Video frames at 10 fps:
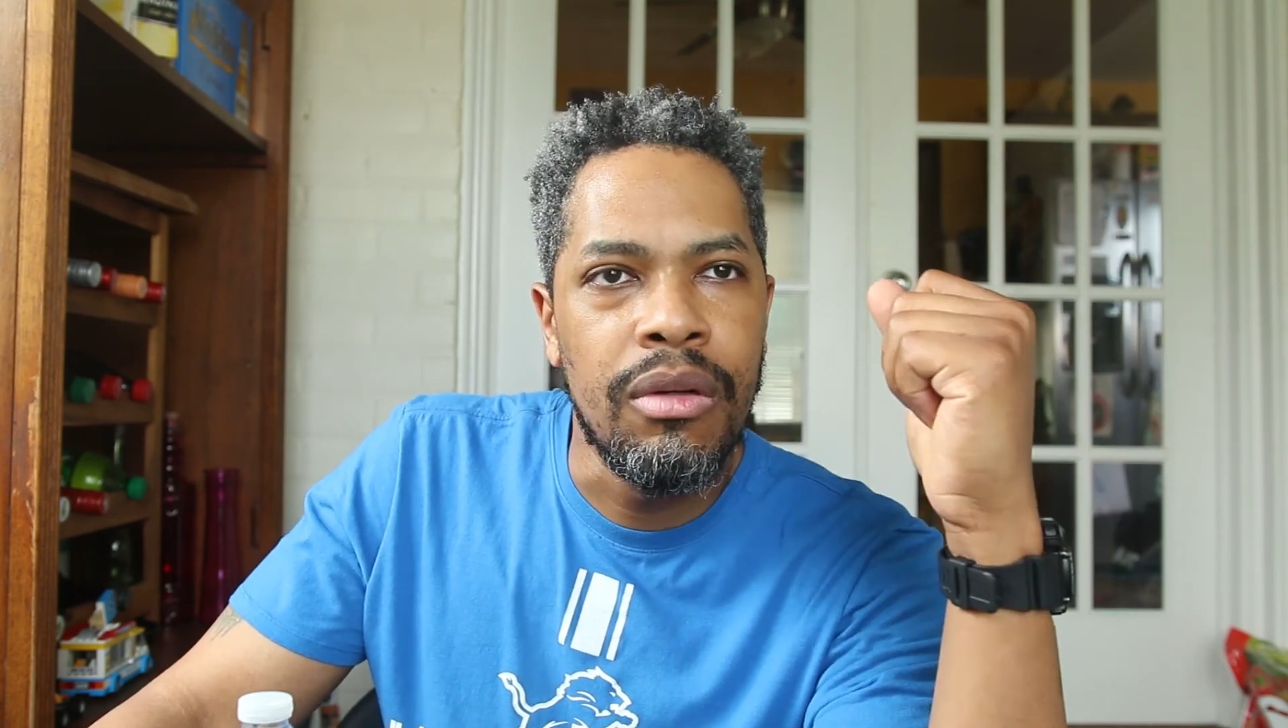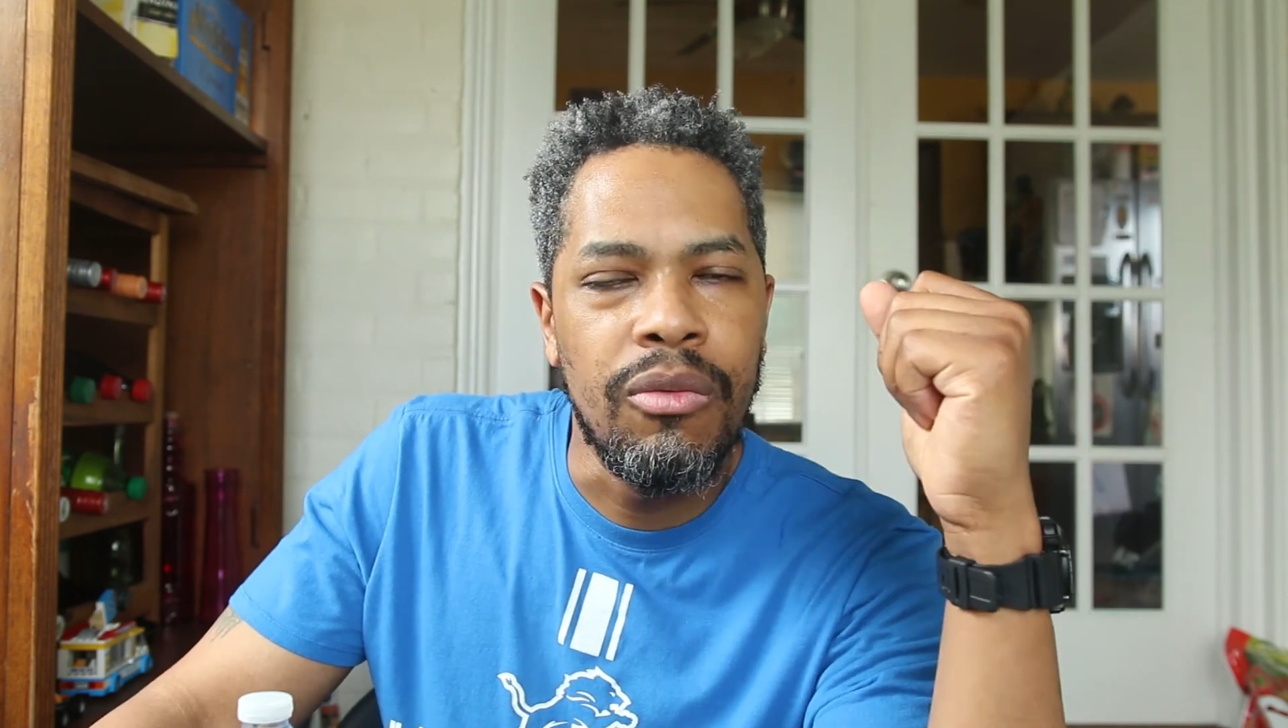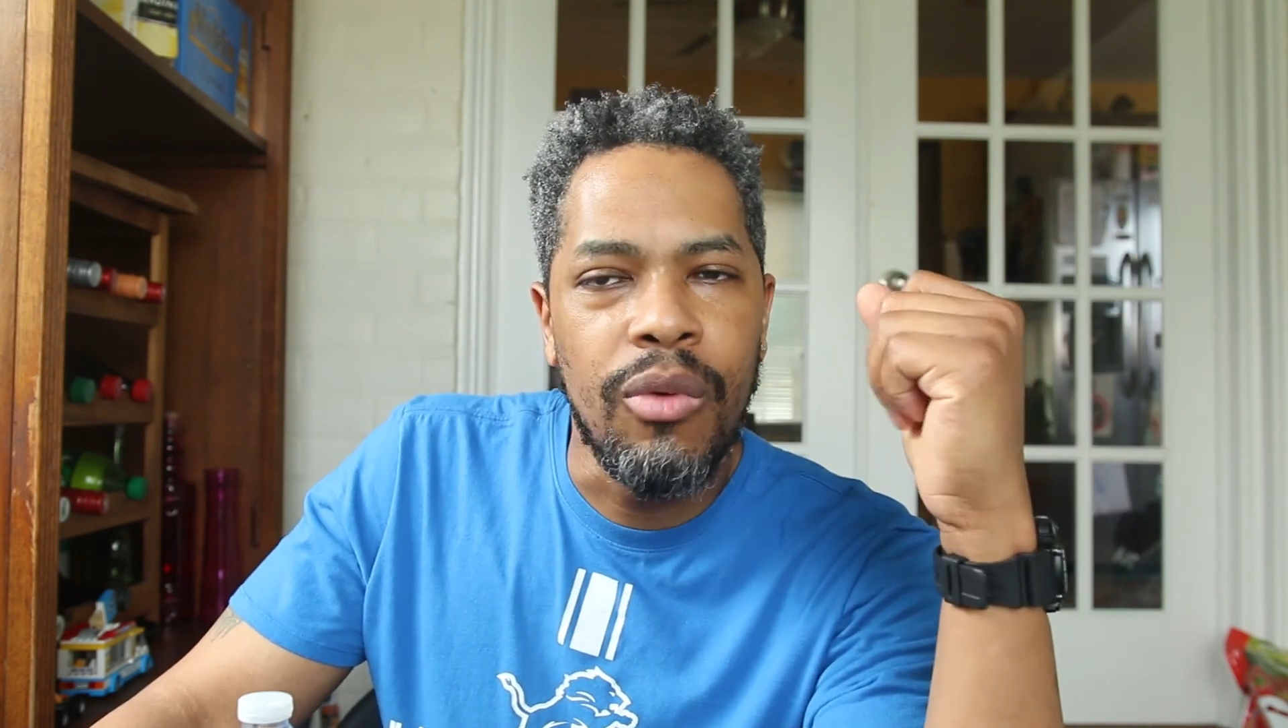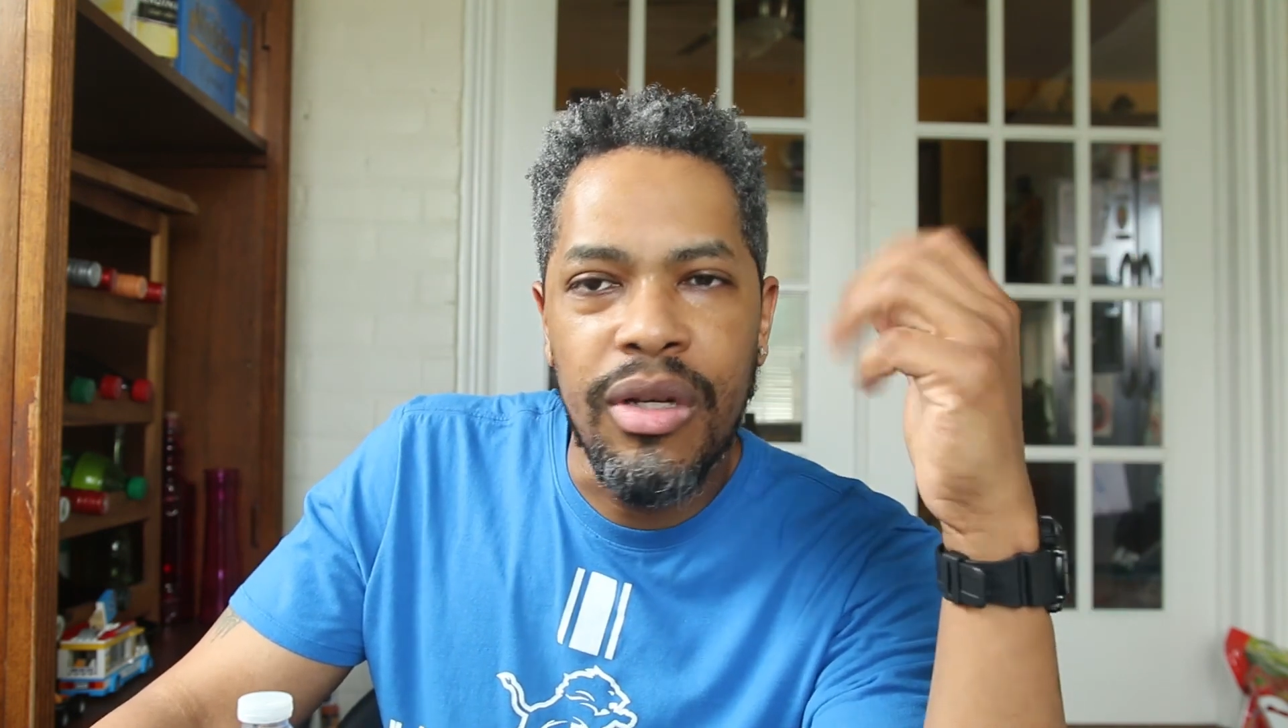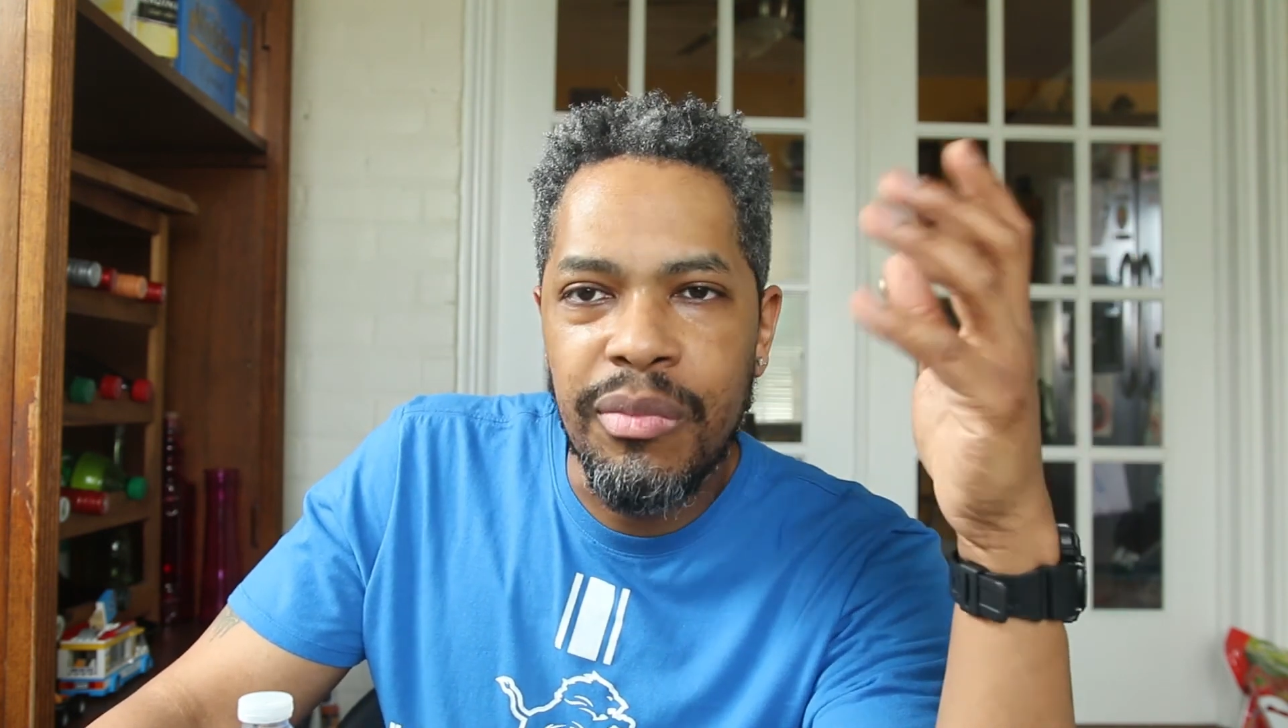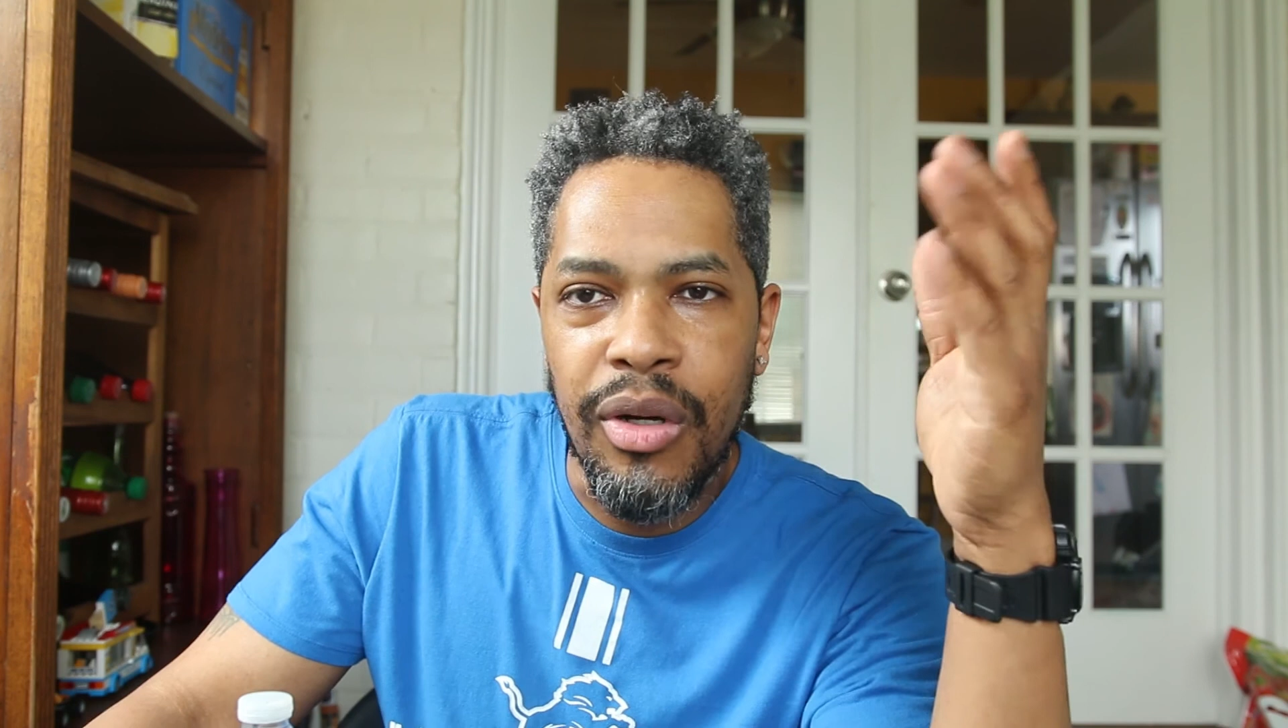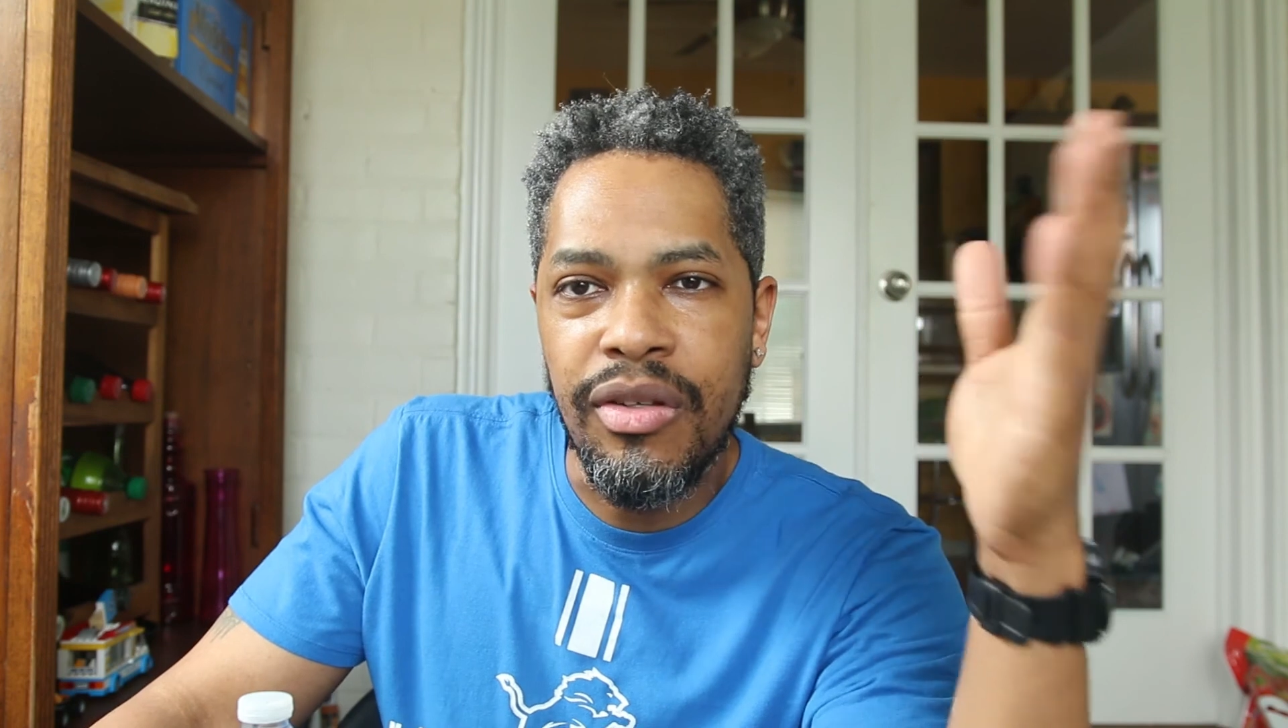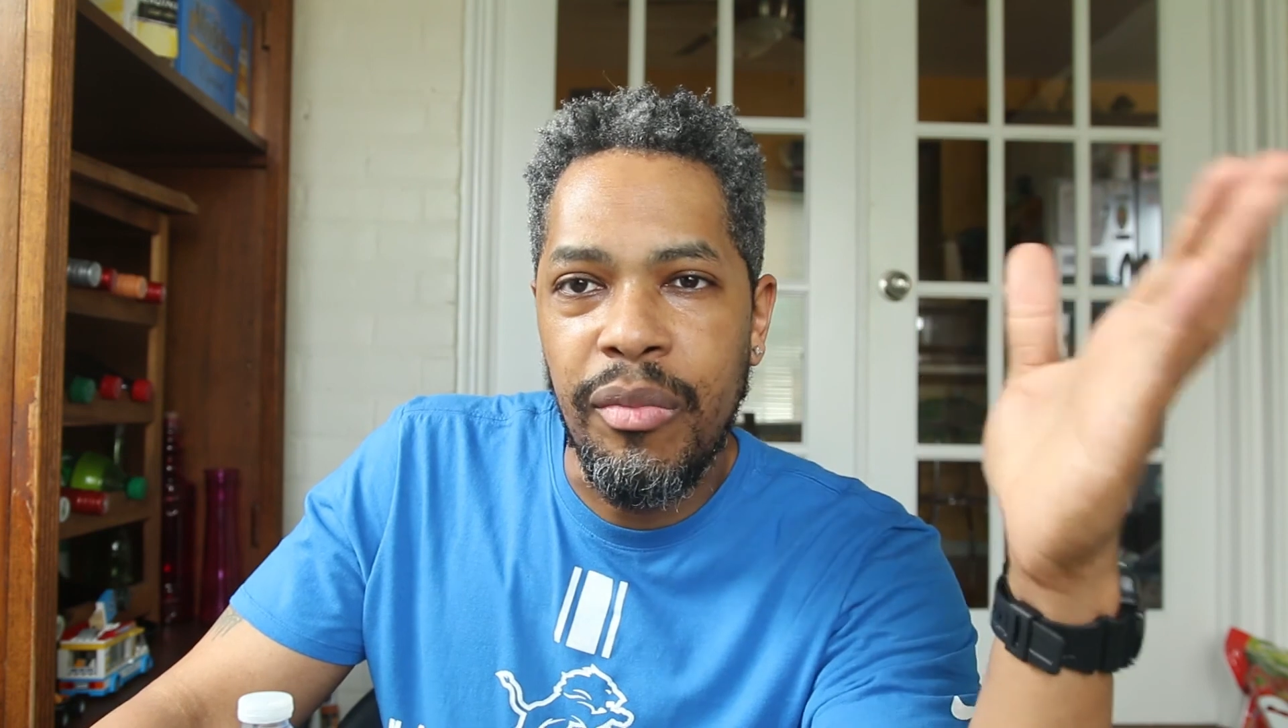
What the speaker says: What's most